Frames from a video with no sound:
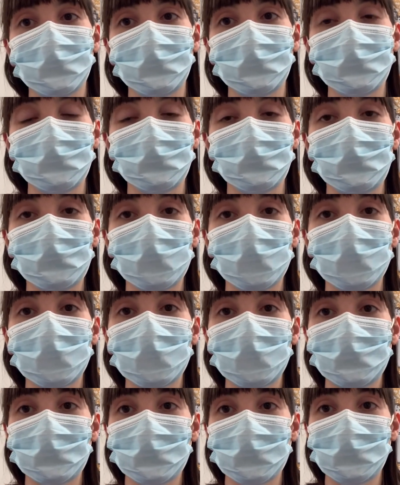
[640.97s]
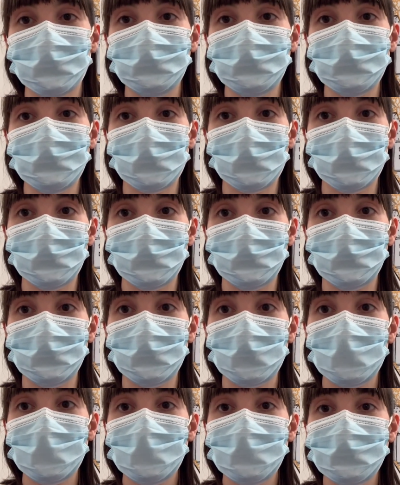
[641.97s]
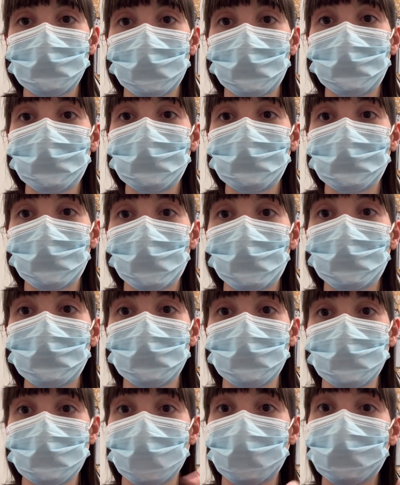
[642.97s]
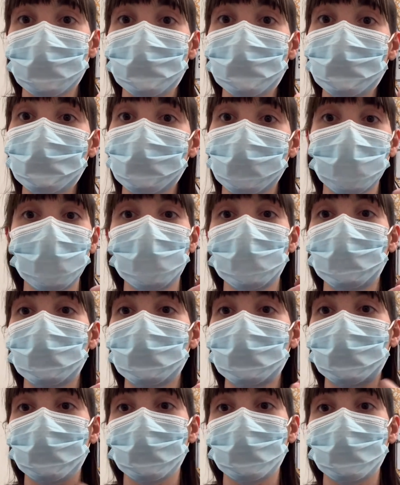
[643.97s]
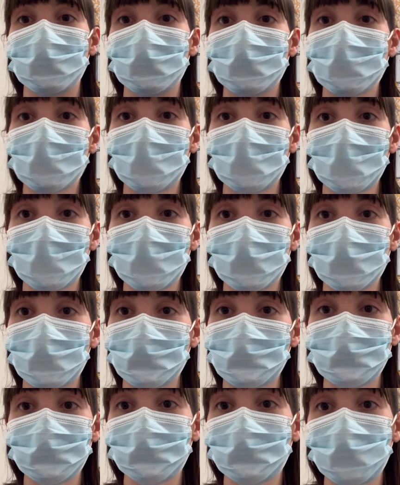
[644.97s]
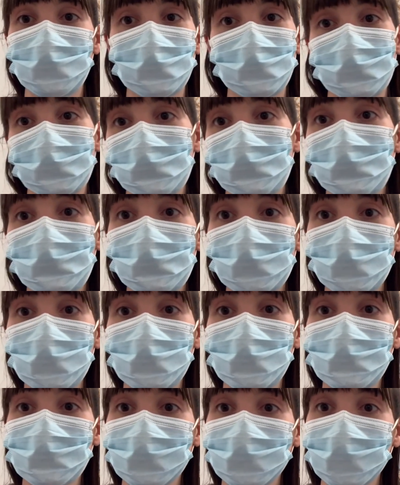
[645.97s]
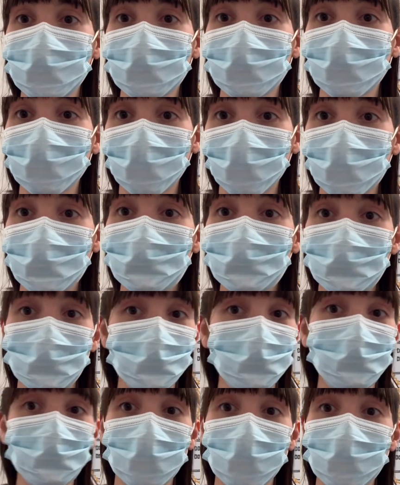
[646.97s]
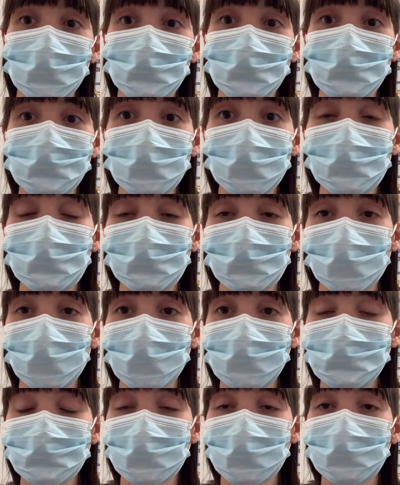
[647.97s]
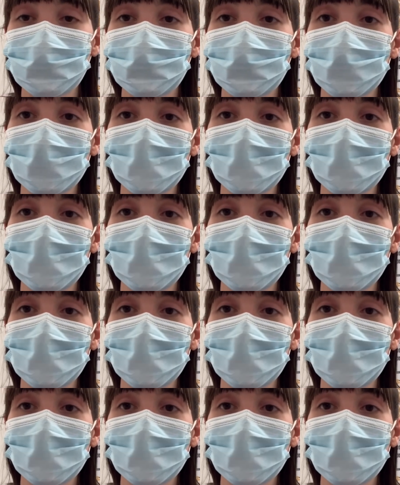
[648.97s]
So we're gonna give him some salbutamol, which is like the blue inhaler that lots of people you know probably have, or you might have yourself for asthma.